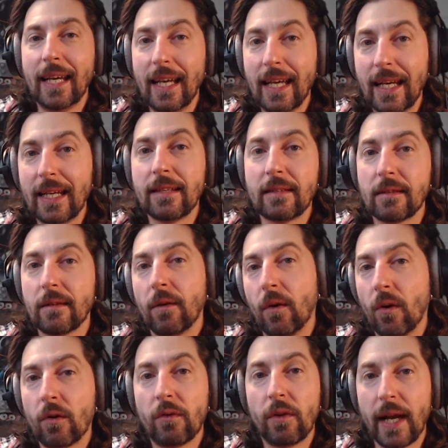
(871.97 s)
is
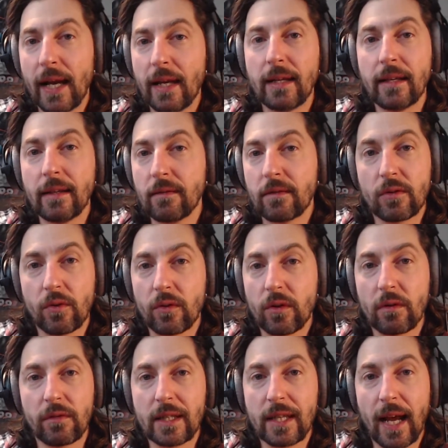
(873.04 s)
already sort
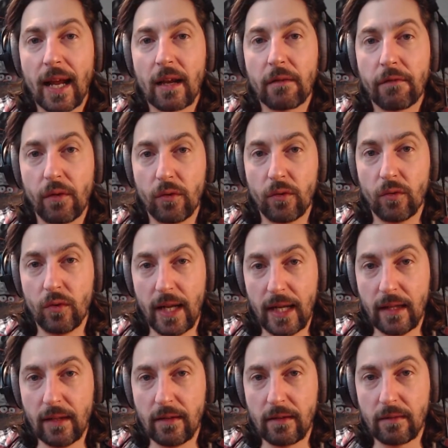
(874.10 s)
of a telephoto
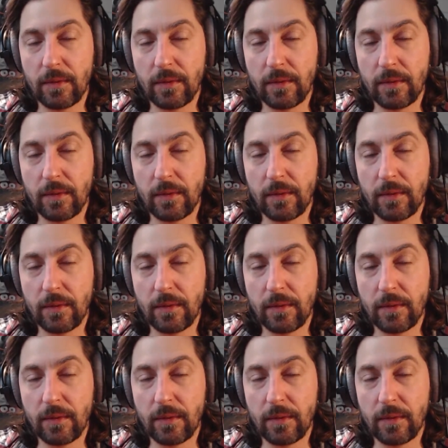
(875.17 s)
lens,